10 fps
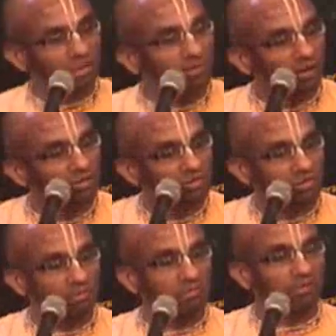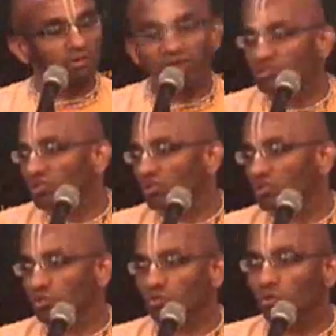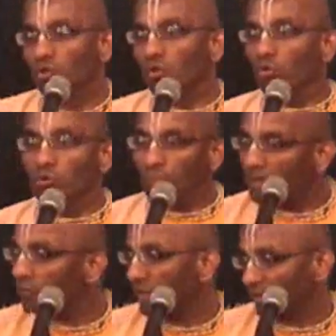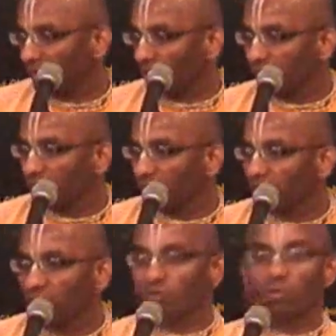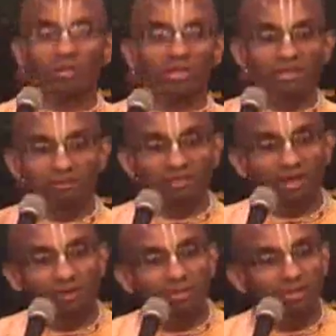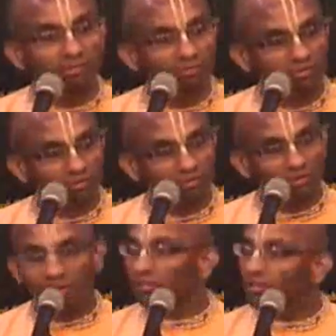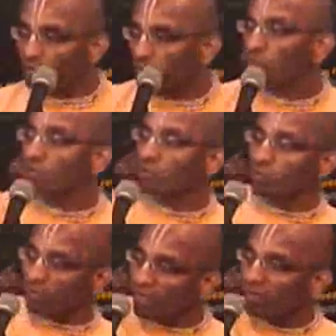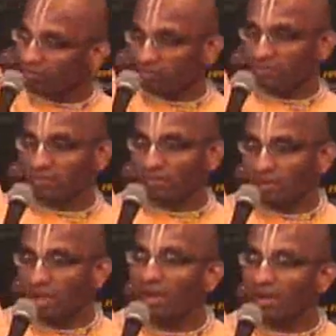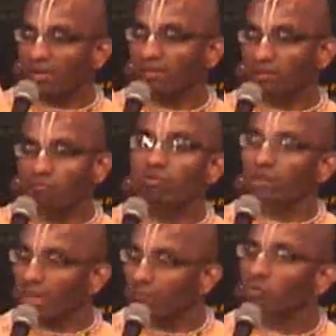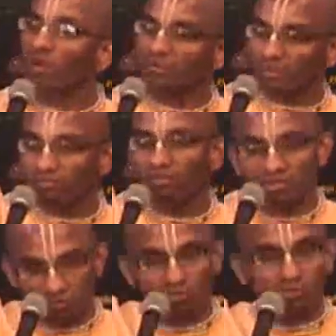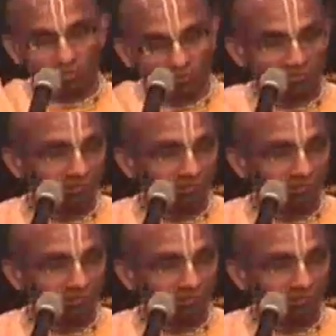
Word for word: some religious people, religionists, who do believe like that. They say if you don't agree with our beliefs, then you are going to go to hell. And we will help you get there faster also.